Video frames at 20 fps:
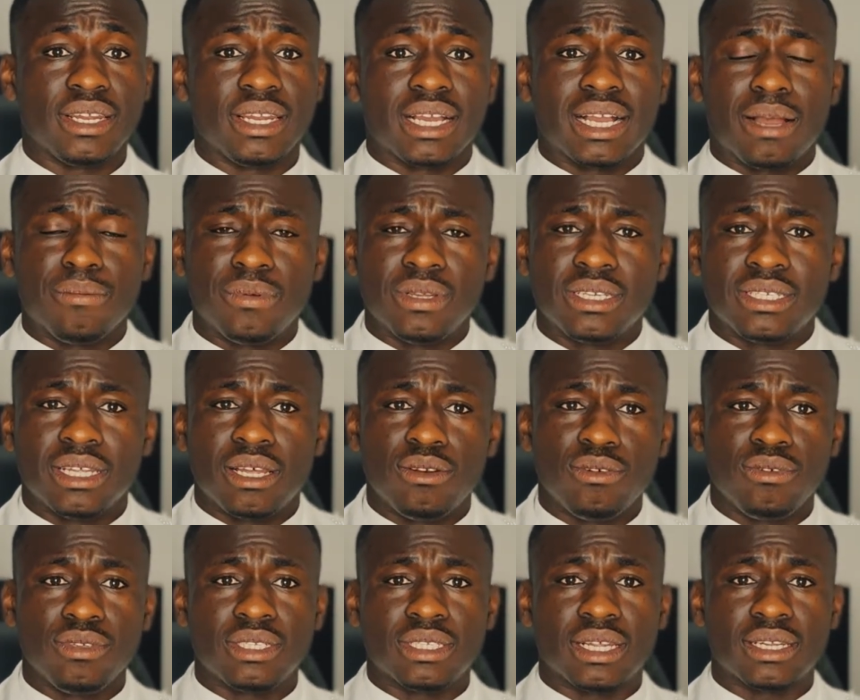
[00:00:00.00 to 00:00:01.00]
The carpenter
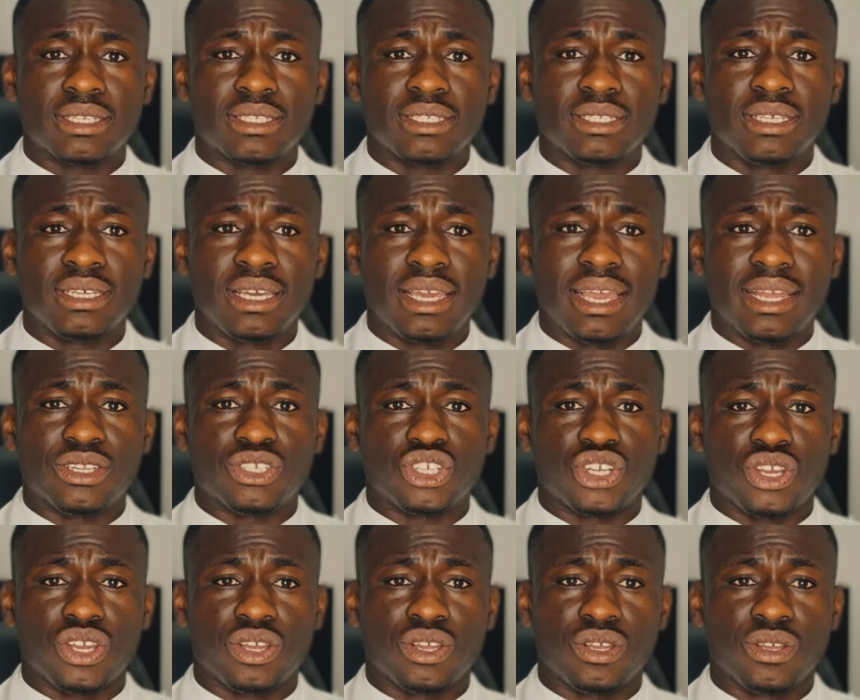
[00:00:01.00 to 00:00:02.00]
looks at a
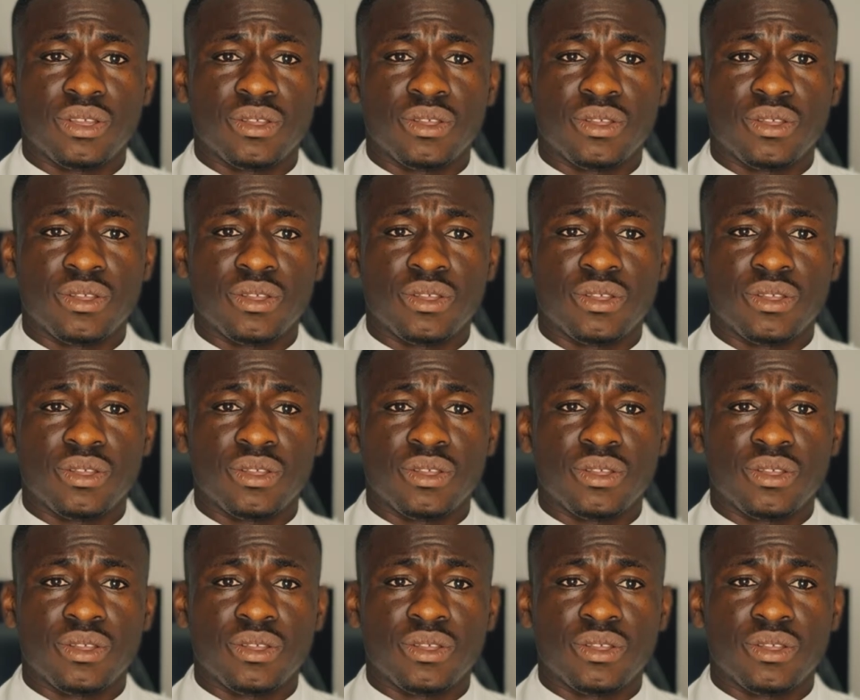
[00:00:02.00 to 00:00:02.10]
chair.